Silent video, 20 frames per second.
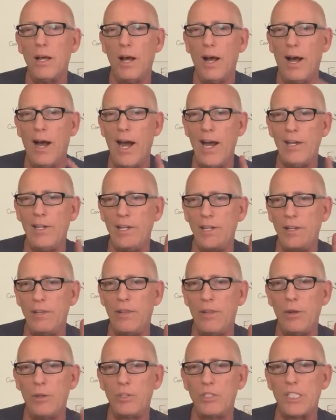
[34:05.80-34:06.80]
I did
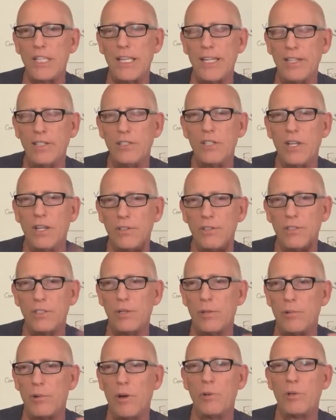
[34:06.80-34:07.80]
those things
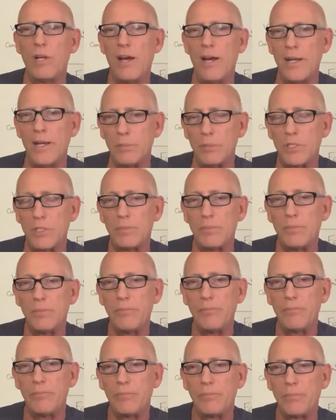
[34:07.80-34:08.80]
zero times.
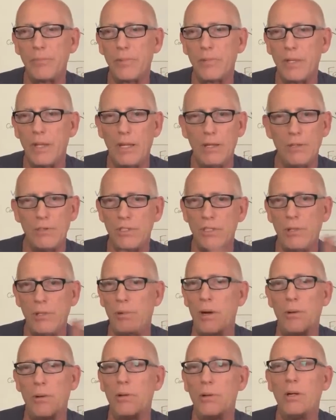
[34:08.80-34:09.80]

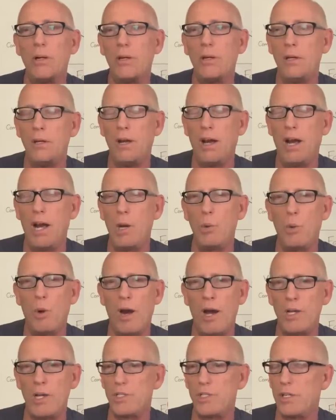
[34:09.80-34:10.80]
Zero. I
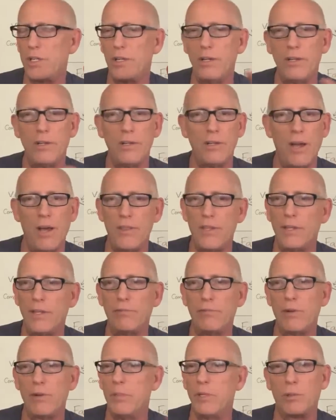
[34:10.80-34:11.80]
washed nothing
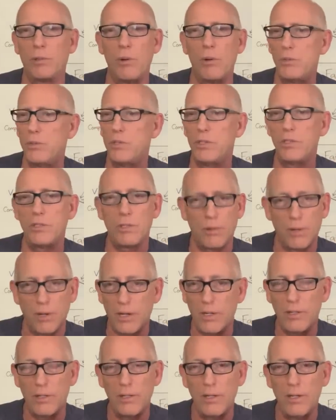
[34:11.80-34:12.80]
from the grocery store.
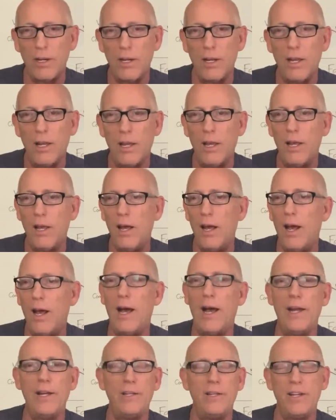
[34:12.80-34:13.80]

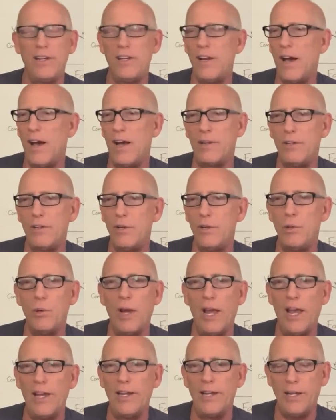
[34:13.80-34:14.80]
I did not do
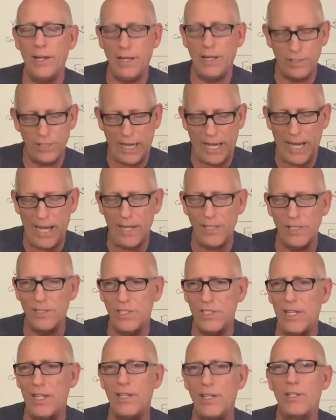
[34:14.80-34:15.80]
any hand
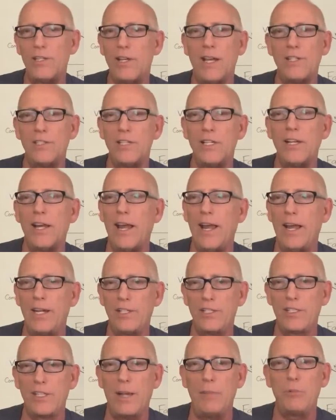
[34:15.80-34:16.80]
sanitizing
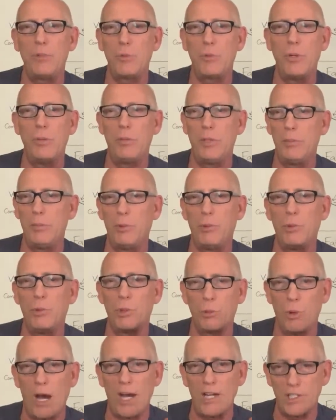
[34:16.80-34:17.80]
except when people were
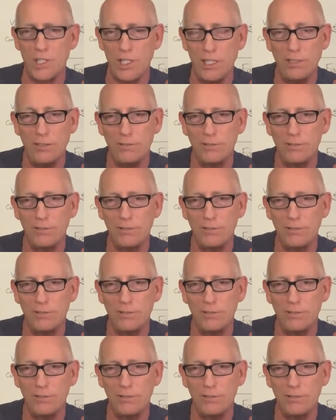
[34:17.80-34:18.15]
watching,